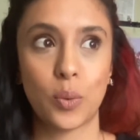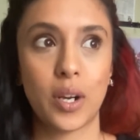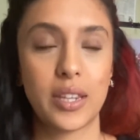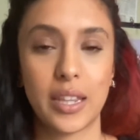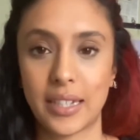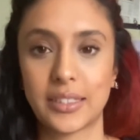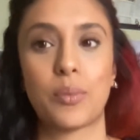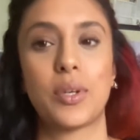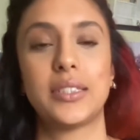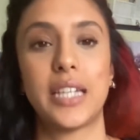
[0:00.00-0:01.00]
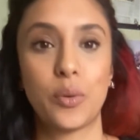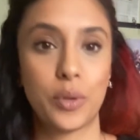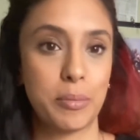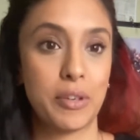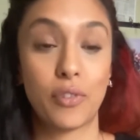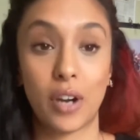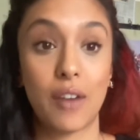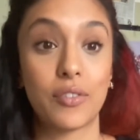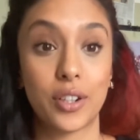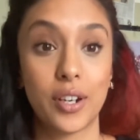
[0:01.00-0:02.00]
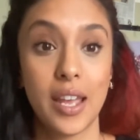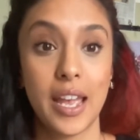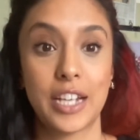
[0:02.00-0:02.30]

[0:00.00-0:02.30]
one of the things I want to take with me forever.